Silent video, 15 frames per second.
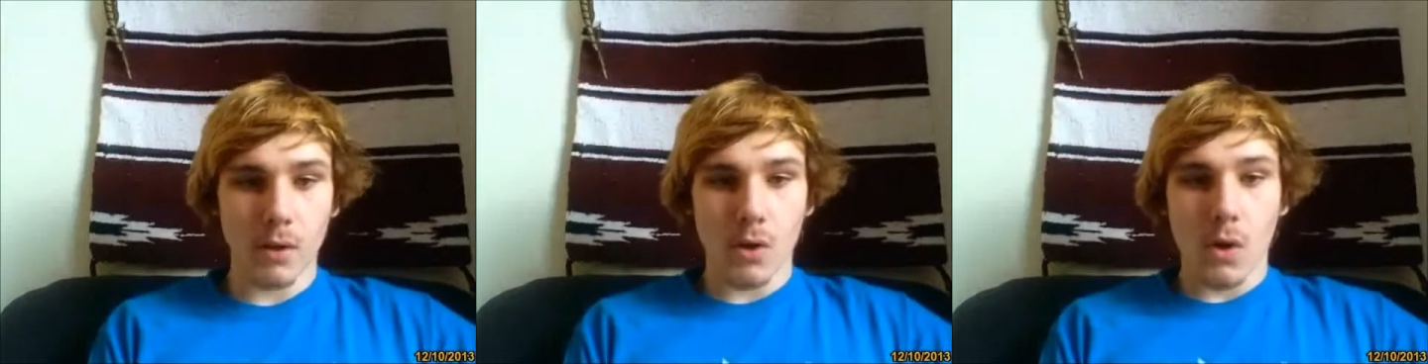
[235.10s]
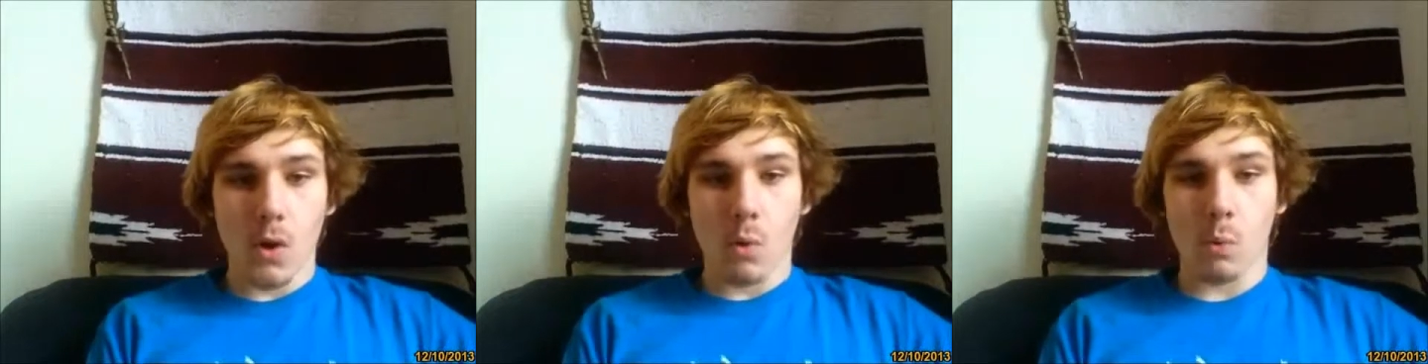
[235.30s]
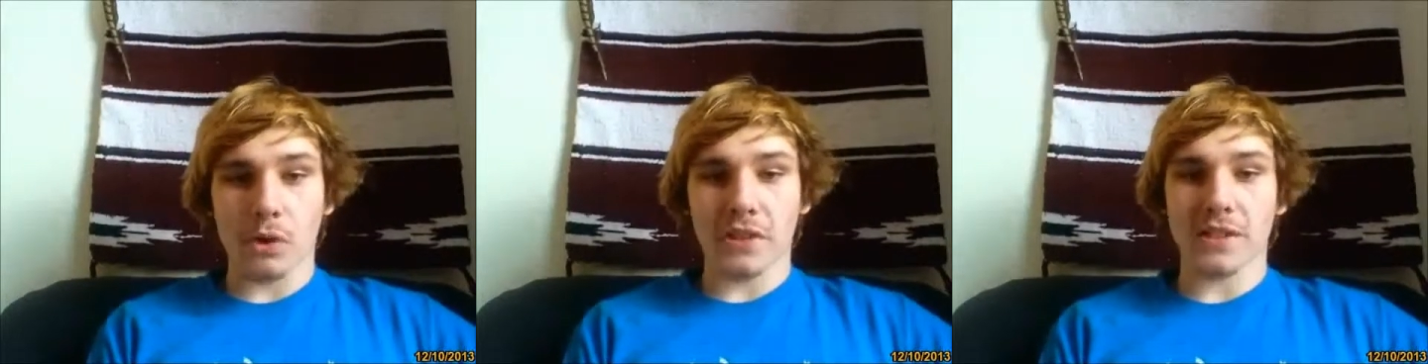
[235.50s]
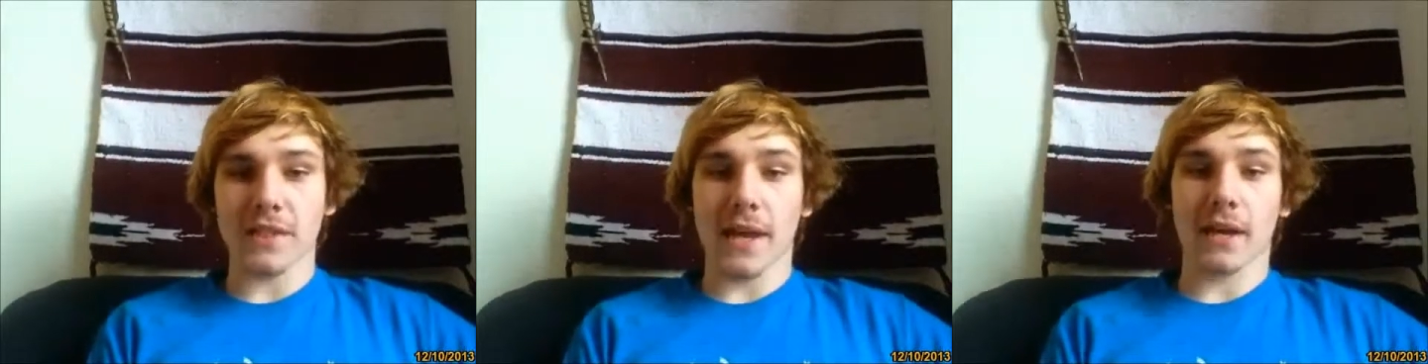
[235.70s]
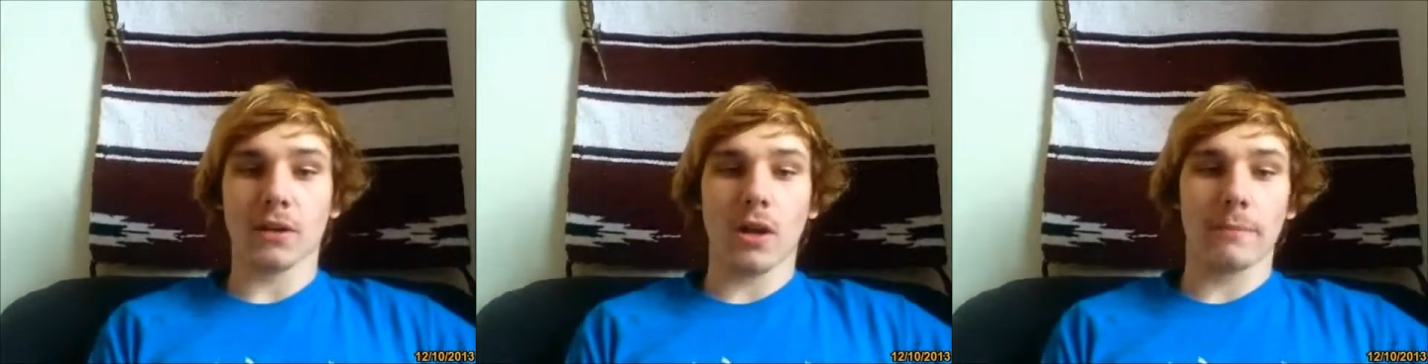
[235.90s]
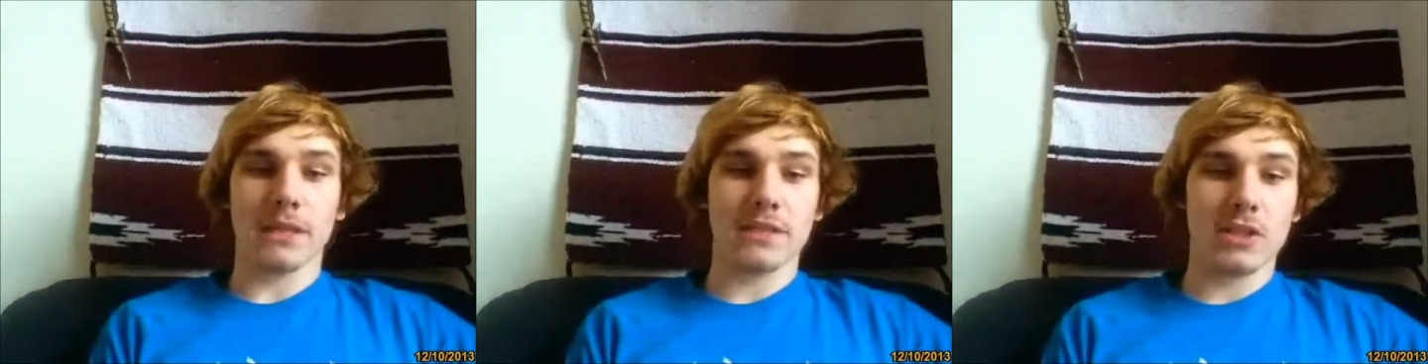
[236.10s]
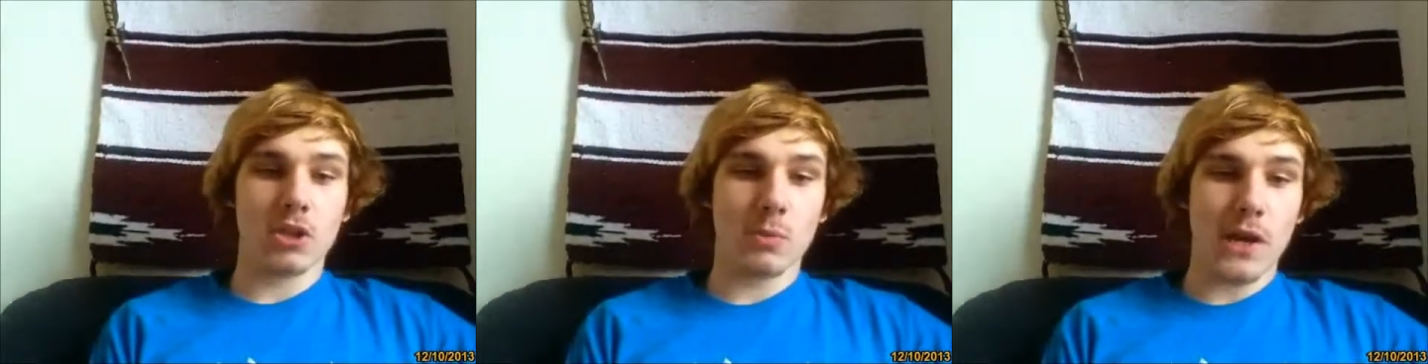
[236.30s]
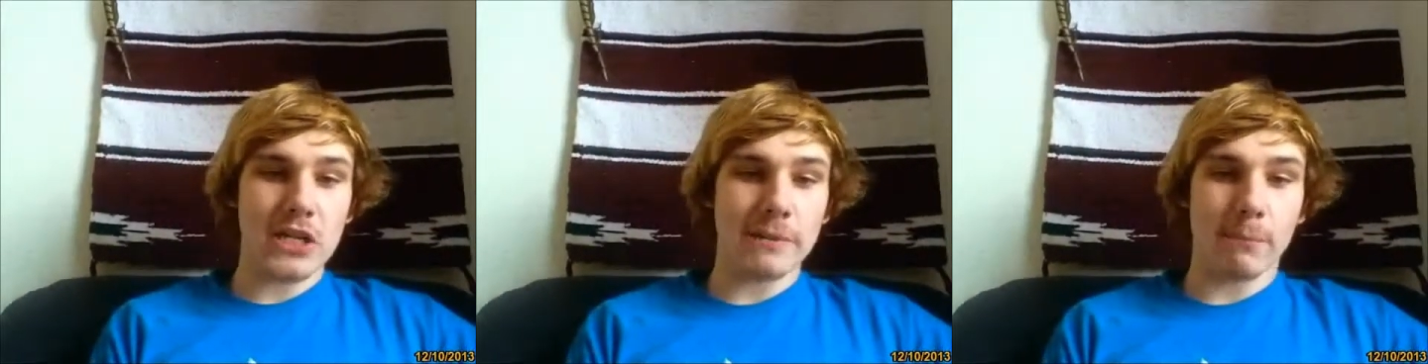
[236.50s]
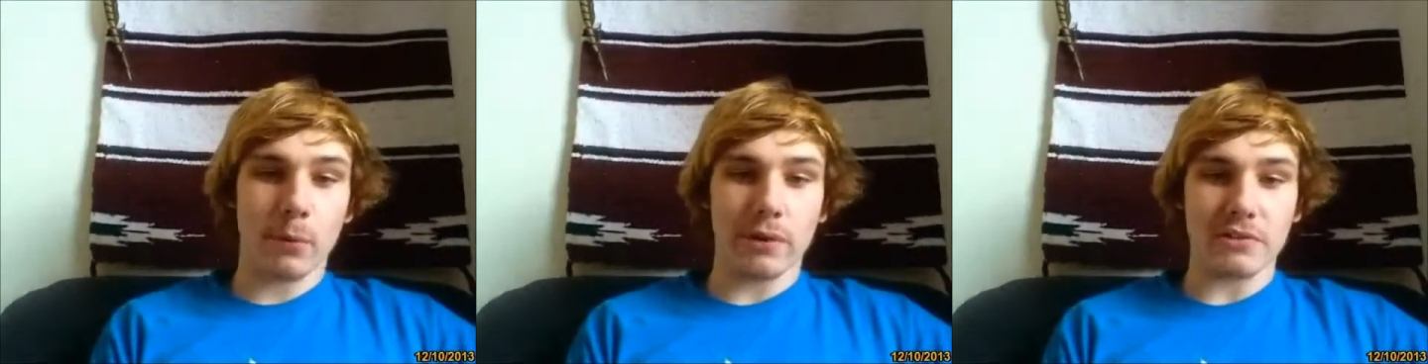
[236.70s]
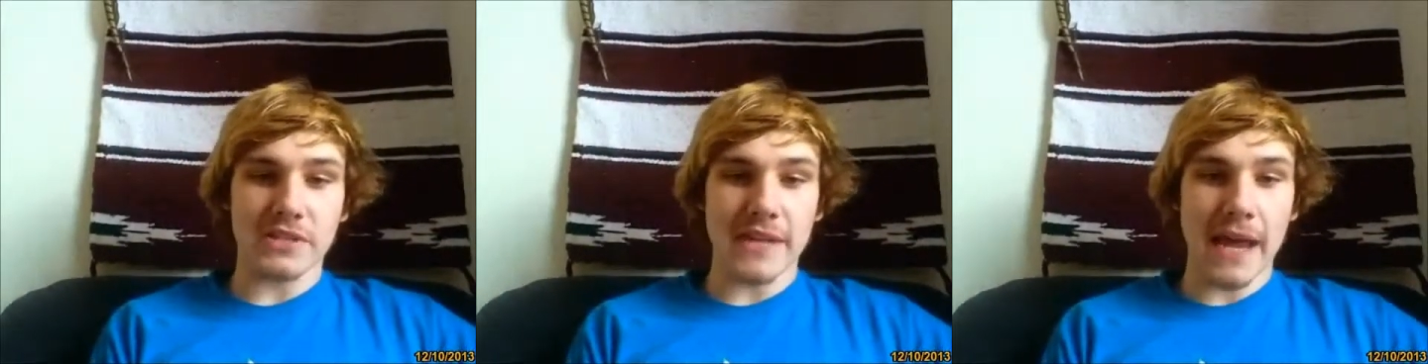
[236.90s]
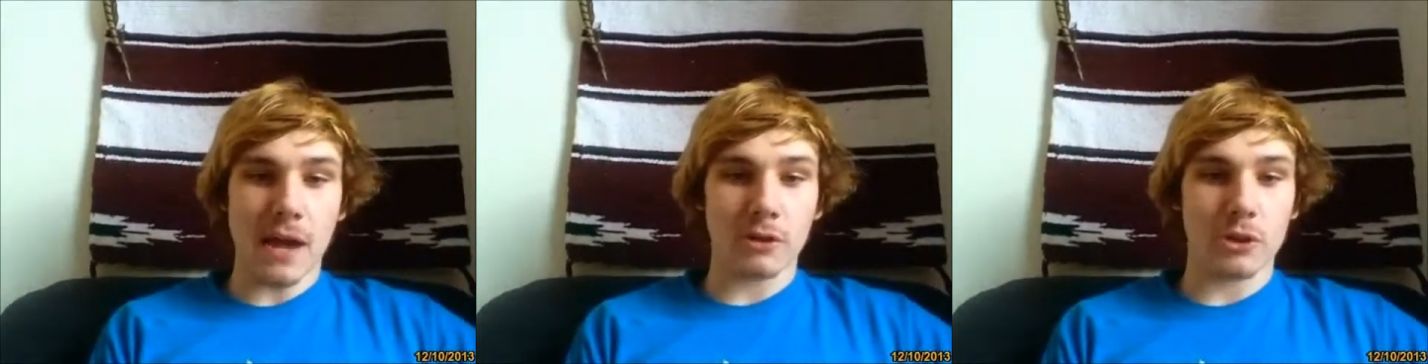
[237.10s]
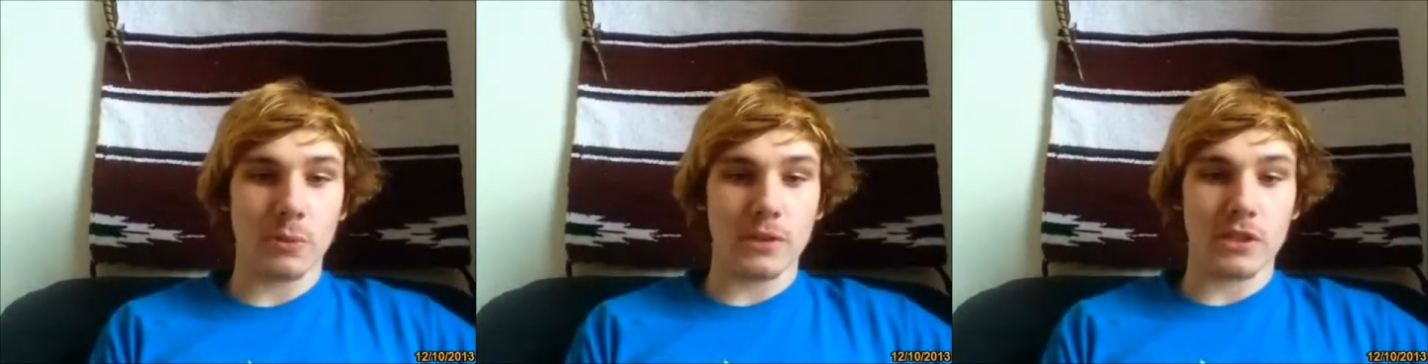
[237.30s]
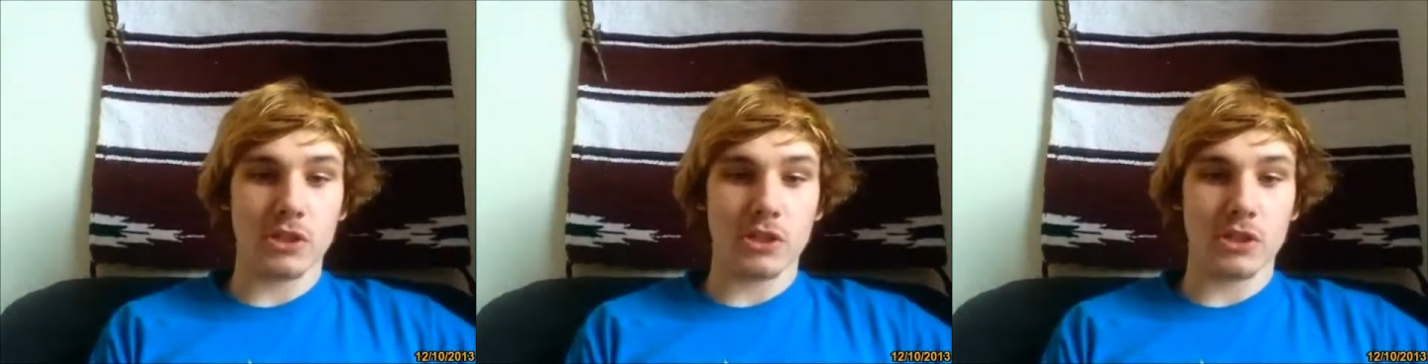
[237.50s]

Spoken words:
What this economic situation boils down to is